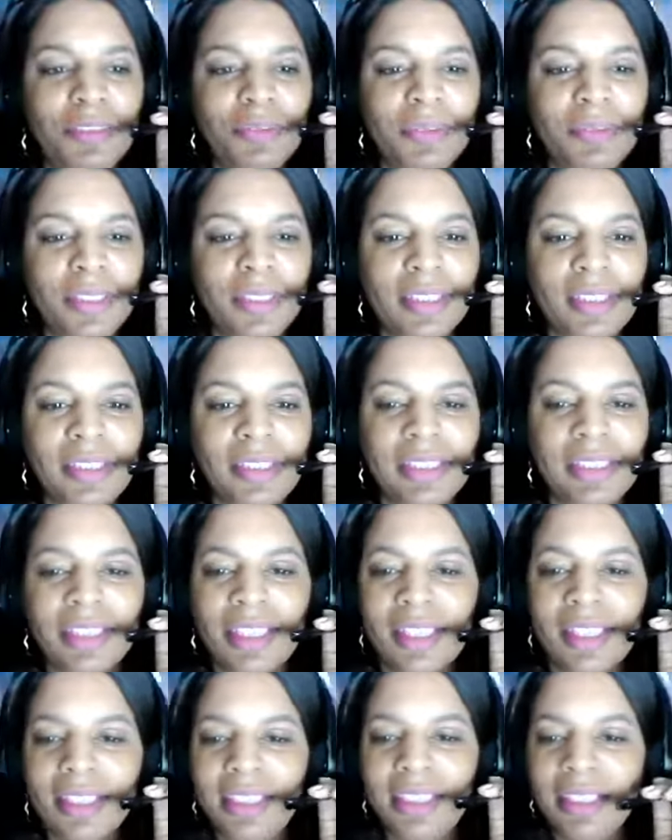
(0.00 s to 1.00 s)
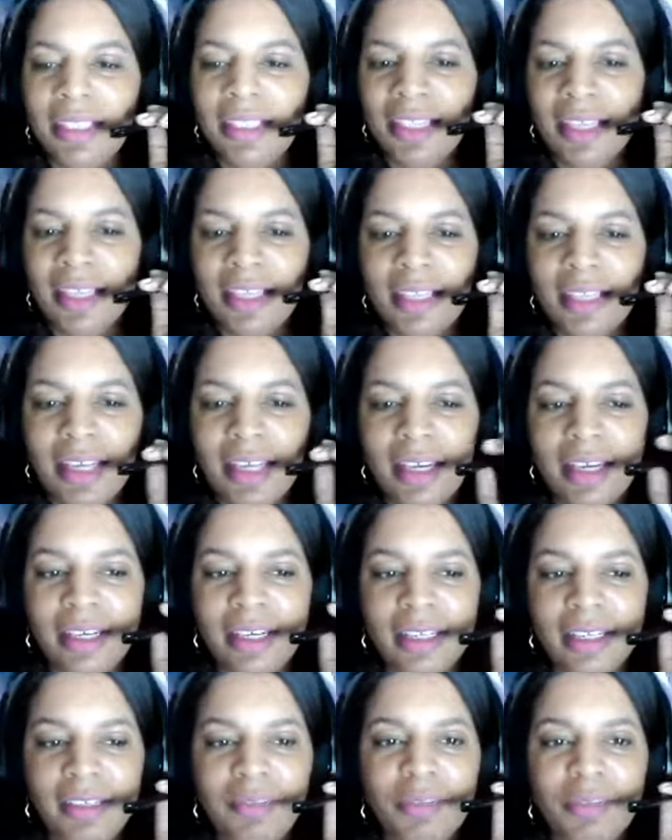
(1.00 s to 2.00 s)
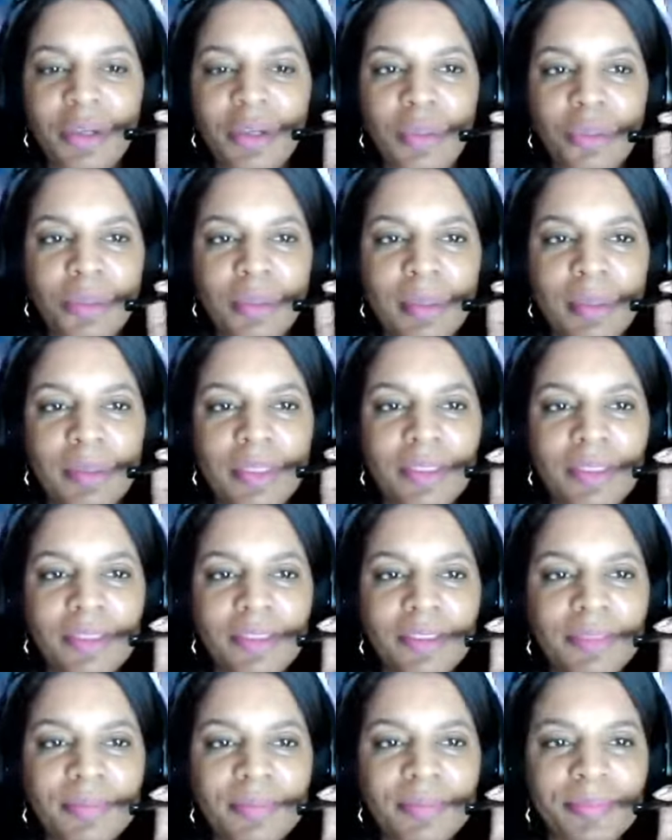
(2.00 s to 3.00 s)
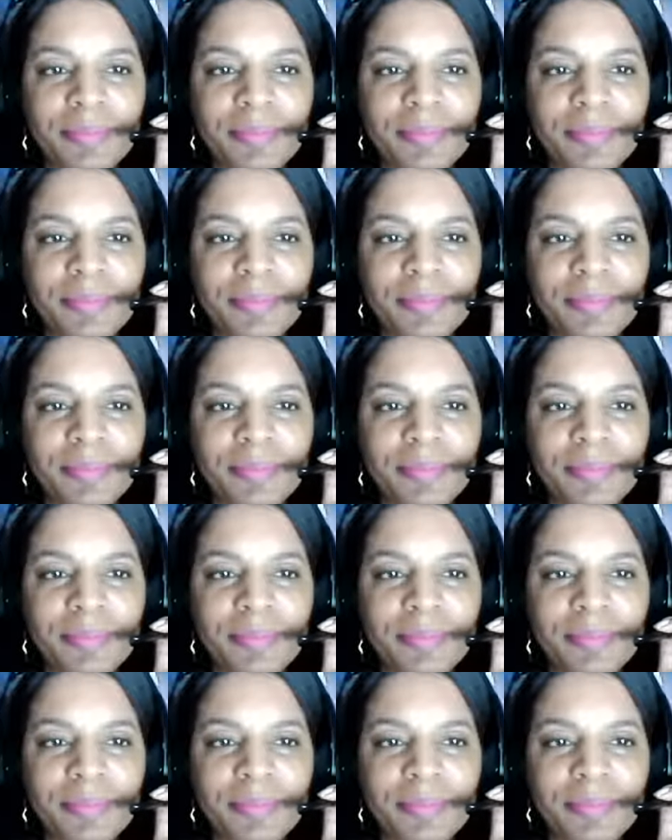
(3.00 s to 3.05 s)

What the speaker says: during this live webinar.